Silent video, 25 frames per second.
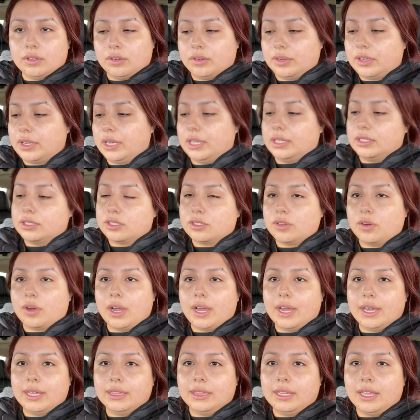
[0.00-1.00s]
Okay, so
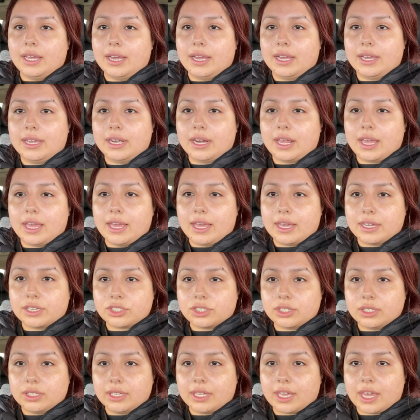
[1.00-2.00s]
I lied. I
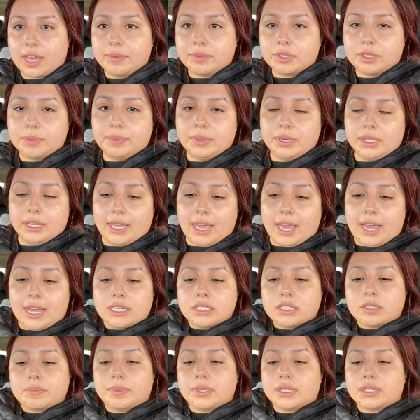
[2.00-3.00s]
actually came to put
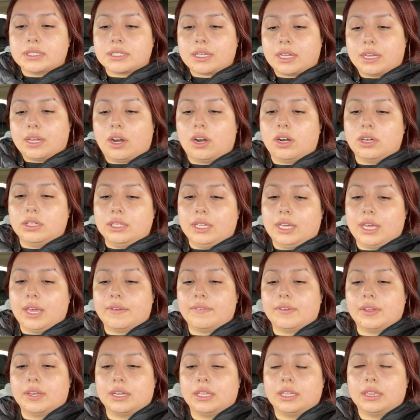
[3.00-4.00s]
gas because I hardly
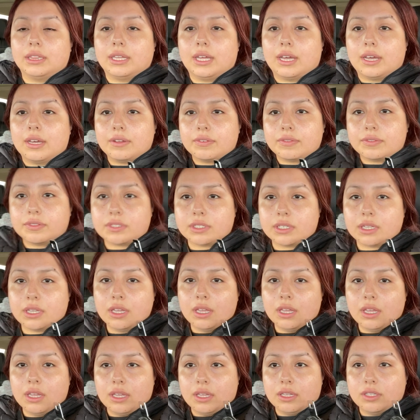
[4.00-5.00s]
have any left.
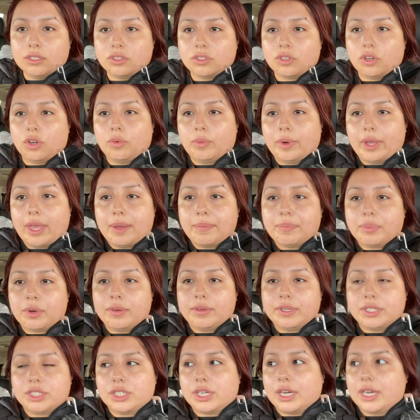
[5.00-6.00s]
So voy a
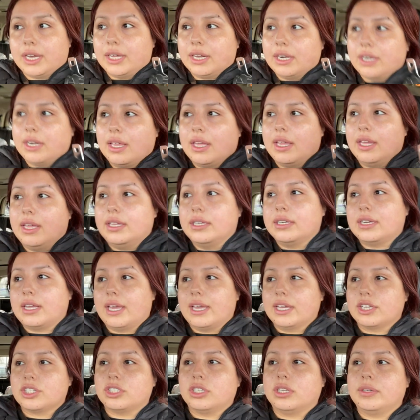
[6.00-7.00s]
aprovechar. And I
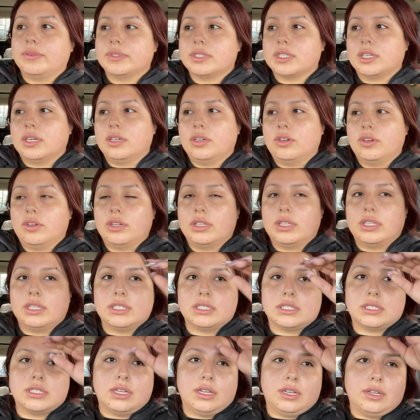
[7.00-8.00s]
actually was going to go to
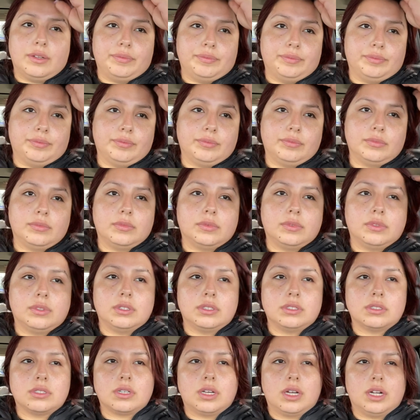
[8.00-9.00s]
this,
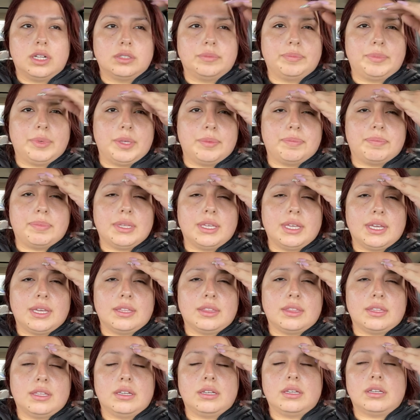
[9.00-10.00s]
it's called BP, I
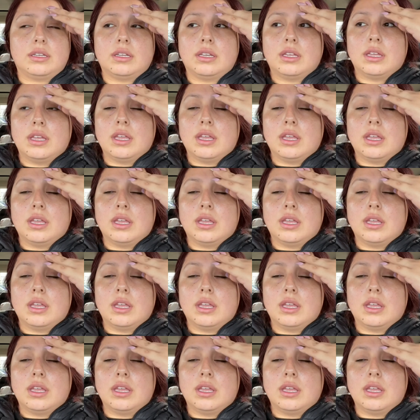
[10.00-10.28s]
think.